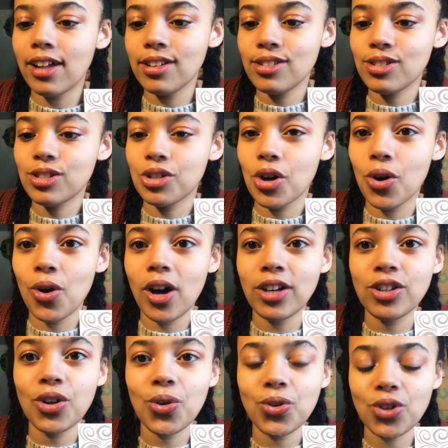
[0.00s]
So
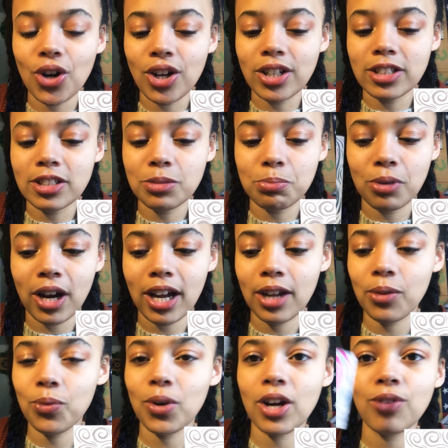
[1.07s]
unknown dark is
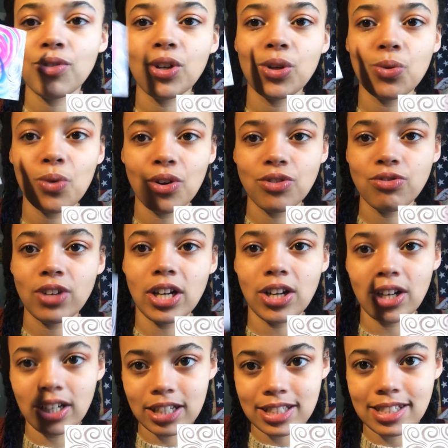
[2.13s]
bright. Whatever you were
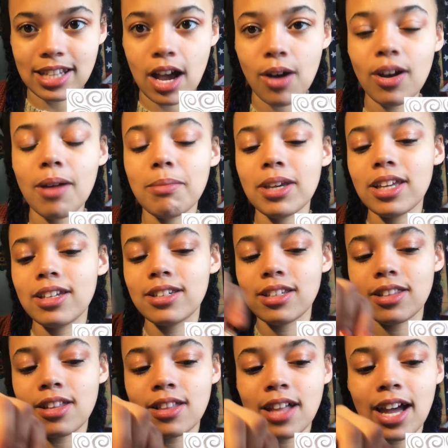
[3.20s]
fearing is now coming into
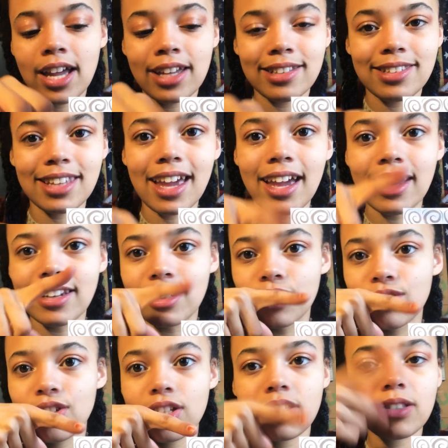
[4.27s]
the light. And
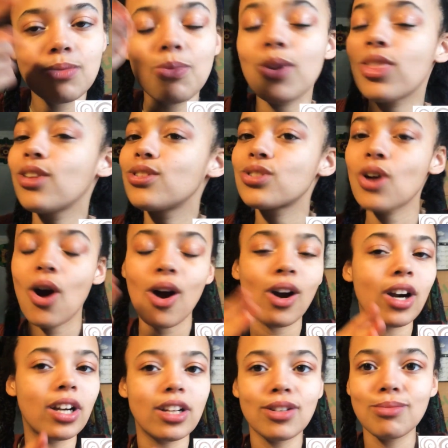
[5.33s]
just with this
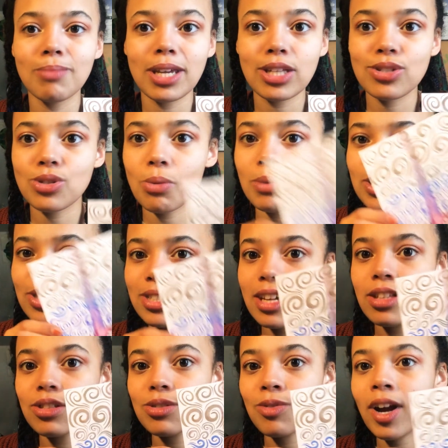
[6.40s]
card, it makes so much
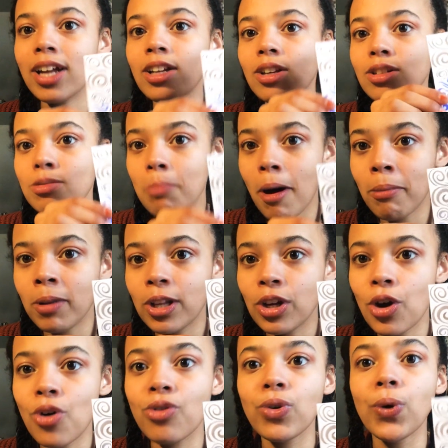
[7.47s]
sense, right? It's bubbling
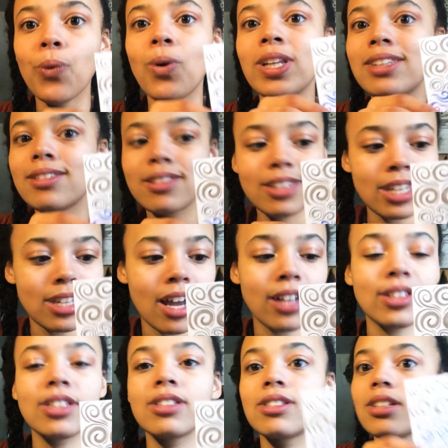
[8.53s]
over. What
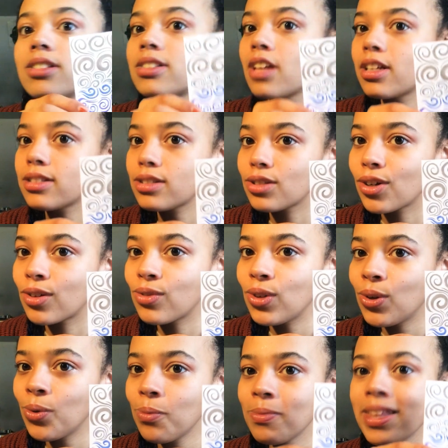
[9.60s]
does not serve
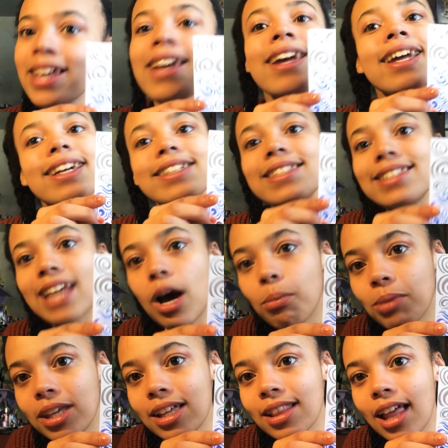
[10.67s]
you is now
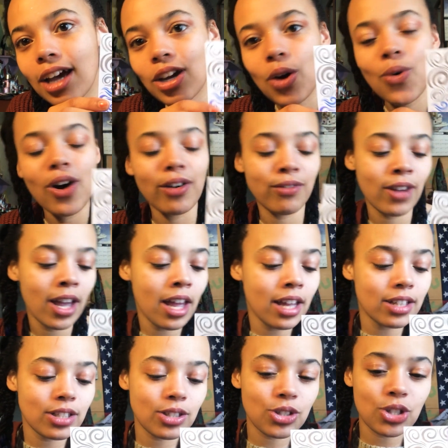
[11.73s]
being let go of.
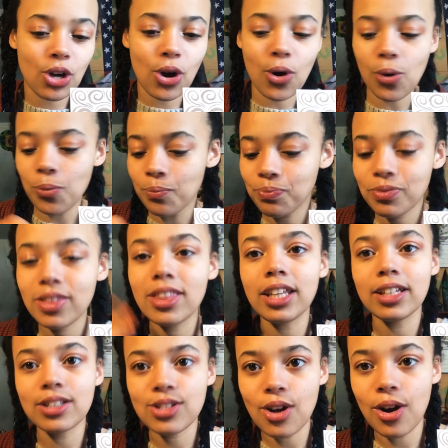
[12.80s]
So
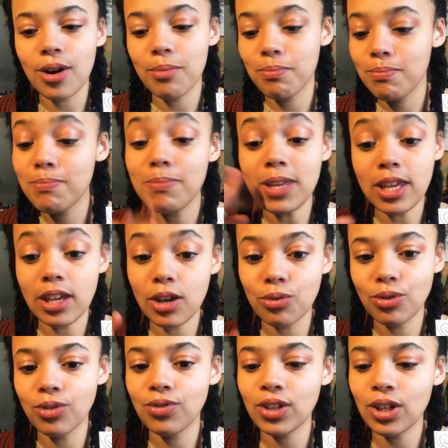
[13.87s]
things are being
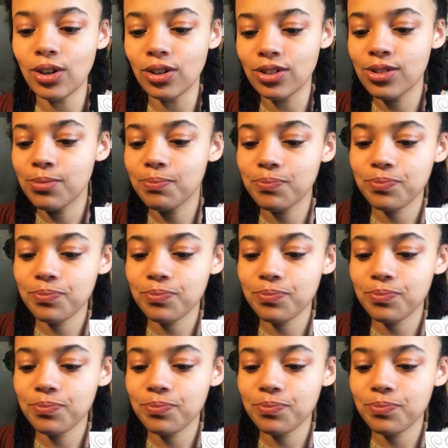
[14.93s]
revealed.